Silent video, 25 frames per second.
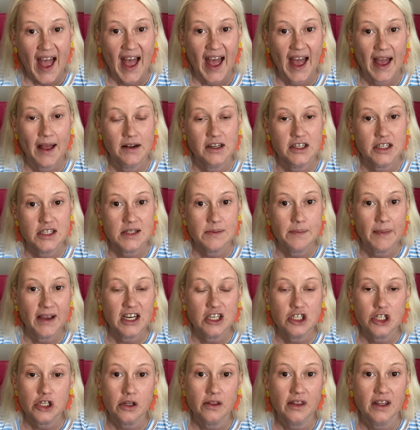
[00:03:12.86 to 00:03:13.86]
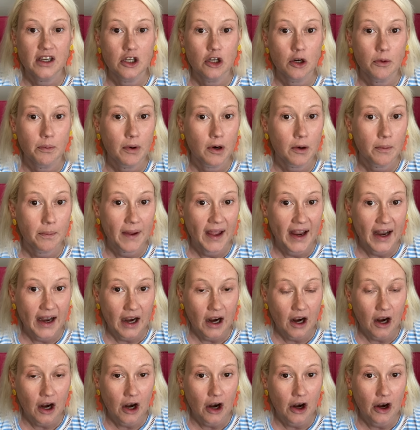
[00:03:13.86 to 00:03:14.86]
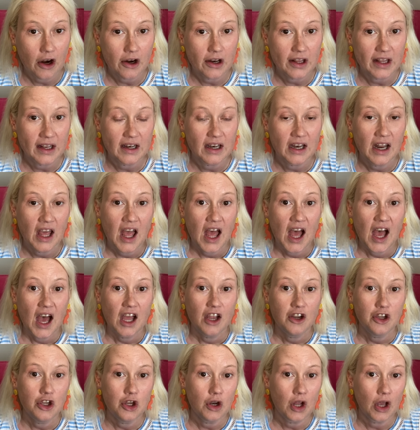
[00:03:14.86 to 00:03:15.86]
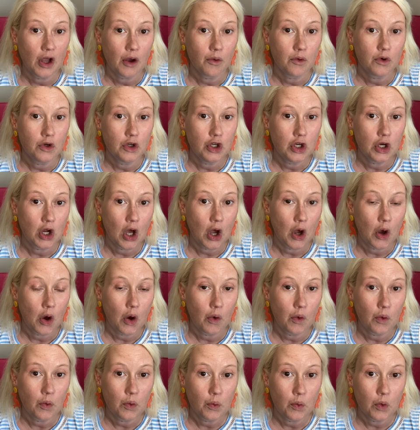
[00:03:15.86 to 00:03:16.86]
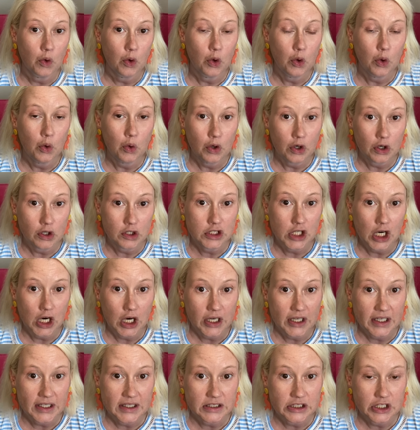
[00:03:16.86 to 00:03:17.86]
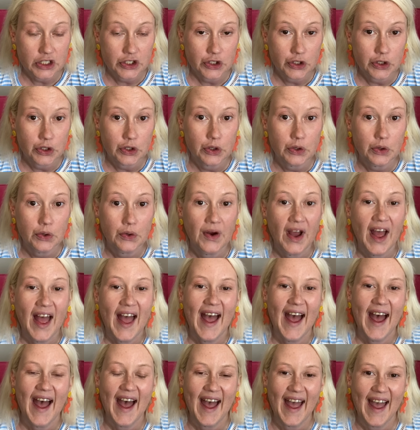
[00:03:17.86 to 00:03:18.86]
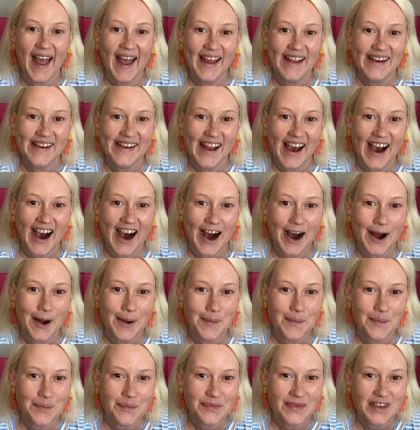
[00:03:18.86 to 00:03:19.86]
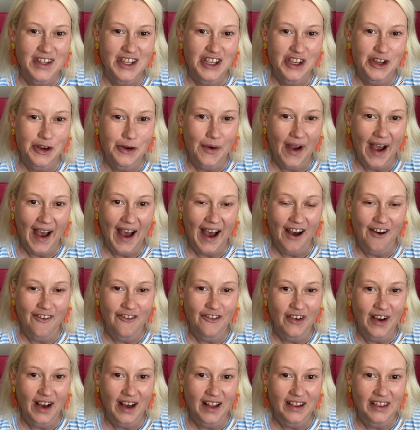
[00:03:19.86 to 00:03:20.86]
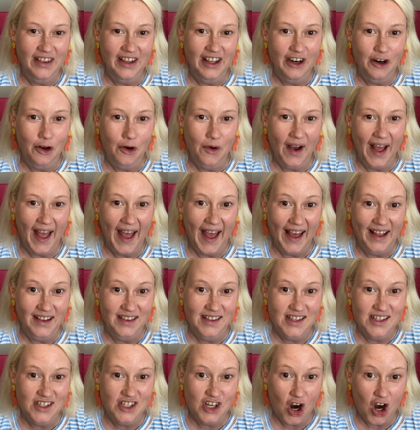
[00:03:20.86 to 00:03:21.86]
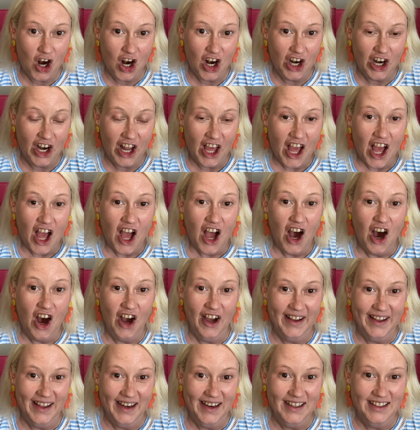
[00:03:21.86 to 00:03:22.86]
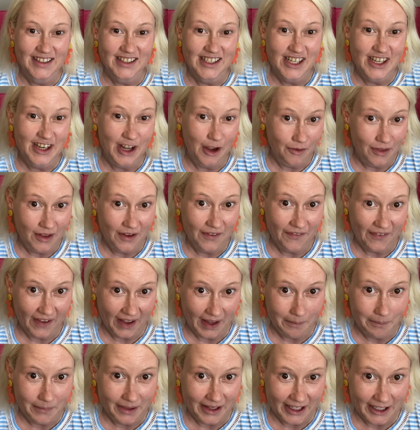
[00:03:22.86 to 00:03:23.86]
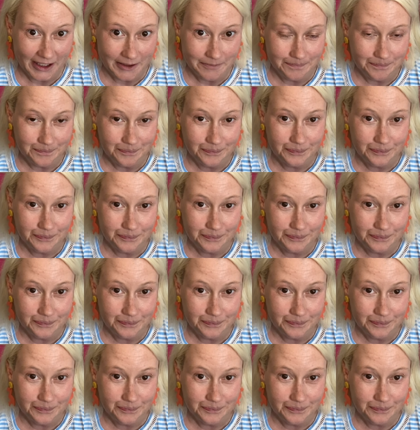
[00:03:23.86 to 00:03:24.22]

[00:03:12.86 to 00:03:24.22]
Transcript: And just make sure that you're prepared and, know who you're talking to, and you have a little head start on getting to know the family.